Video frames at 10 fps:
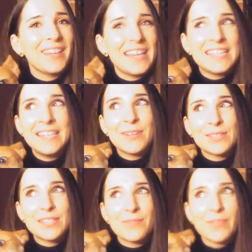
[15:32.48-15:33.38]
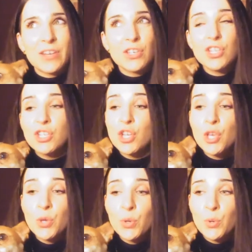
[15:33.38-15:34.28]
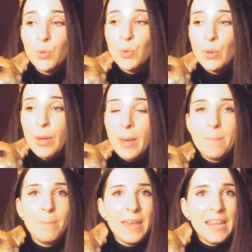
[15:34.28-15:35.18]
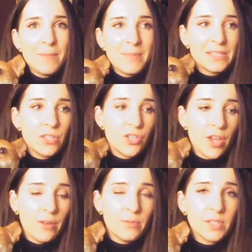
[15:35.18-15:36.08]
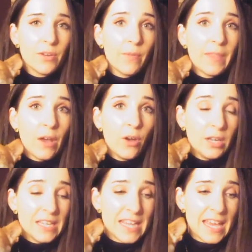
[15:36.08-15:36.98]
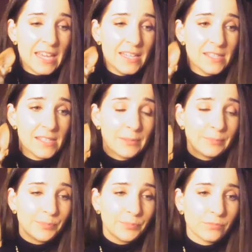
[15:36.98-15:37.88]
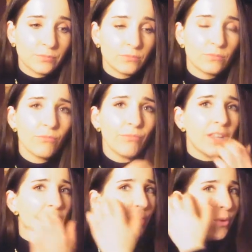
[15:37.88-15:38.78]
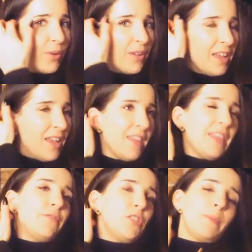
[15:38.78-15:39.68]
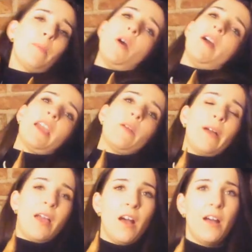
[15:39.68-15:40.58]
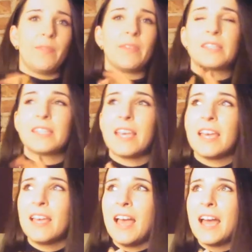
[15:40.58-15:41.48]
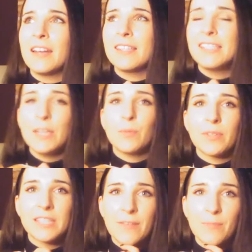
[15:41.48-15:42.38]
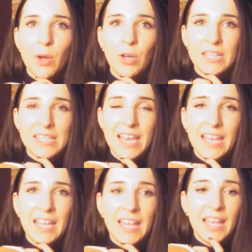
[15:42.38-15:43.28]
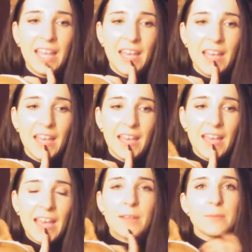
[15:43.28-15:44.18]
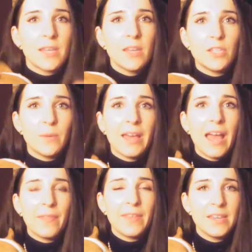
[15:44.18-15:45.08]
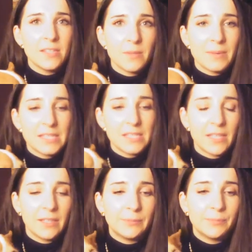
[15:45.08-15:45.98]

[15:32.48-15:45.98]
He lost a French shoe. Billy and Mr. Jones are on their holidays. I thought they've just been working quite hard this year and I did want to give them a holiday. And I was going to do it at the end of the winter.